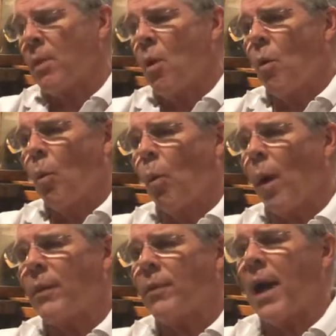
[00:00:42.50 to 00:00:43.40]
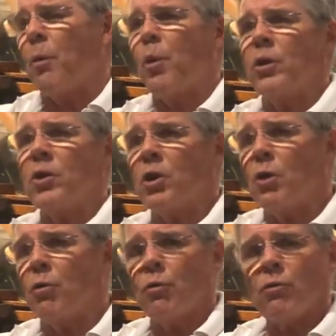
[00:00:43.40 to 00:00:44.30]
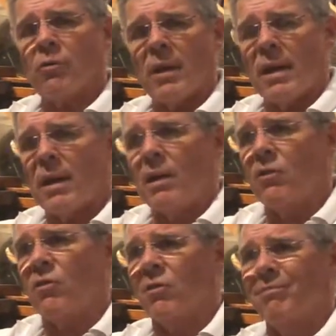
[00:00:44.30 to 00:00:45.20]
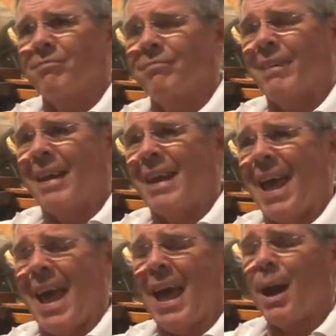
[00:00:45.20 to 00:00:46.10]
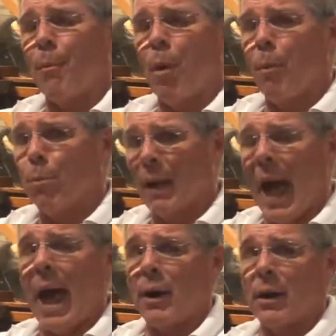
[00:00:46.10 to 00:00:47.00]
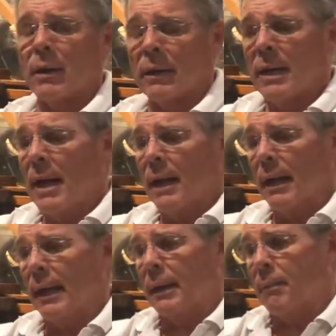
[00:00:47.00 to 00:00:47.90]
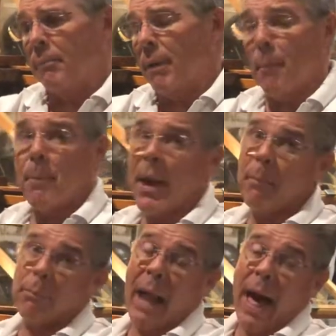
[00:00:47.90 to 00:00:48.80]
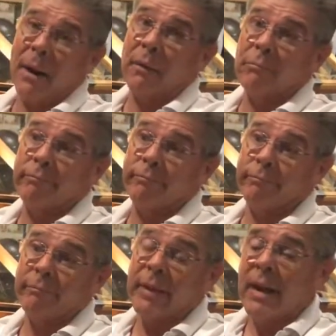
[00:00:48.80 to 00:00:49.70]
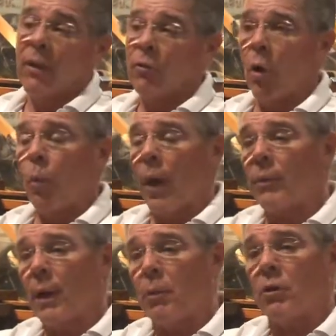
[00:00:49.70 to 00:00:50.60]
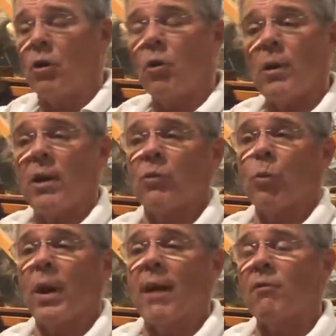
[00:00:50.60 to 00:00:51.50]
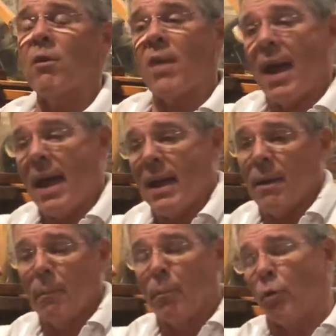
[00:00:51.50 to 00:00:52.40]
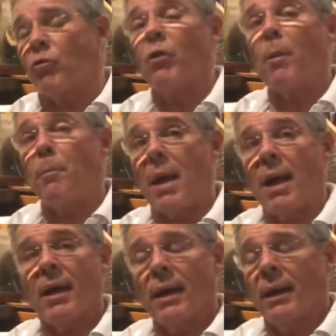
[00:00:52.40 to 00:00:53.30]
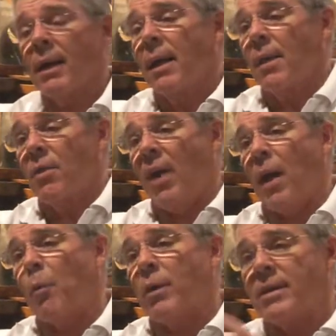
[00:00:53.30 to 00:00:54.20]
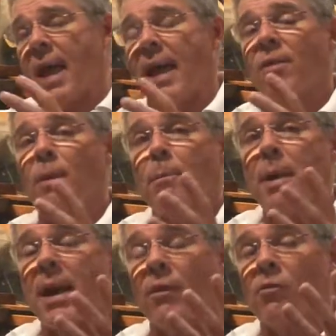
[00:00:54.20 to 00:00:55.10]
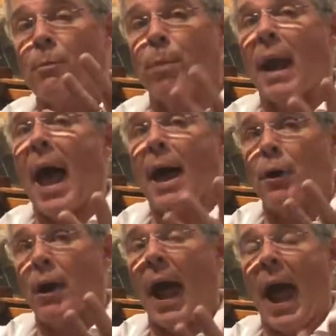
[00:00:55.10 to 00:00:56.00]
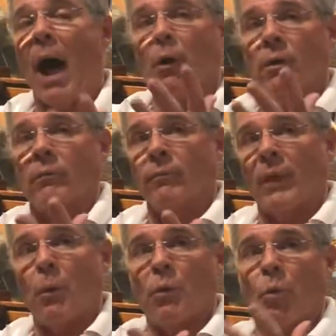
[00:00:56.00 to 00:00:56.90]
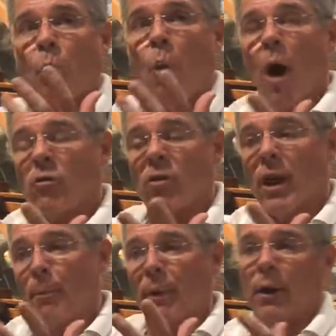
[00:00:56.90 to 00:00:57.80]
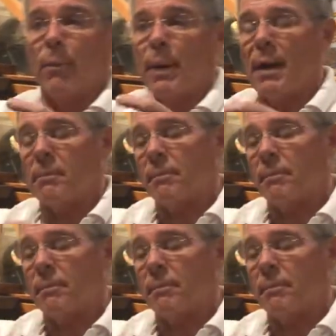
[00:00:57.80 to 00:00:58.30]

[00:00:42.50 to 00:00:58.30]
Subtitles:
what they would use is an animal bladder, a pig bladder. So what they would do is whenever they butchered a pig, they would take the pig's bladder out, they would wash it up a little bit,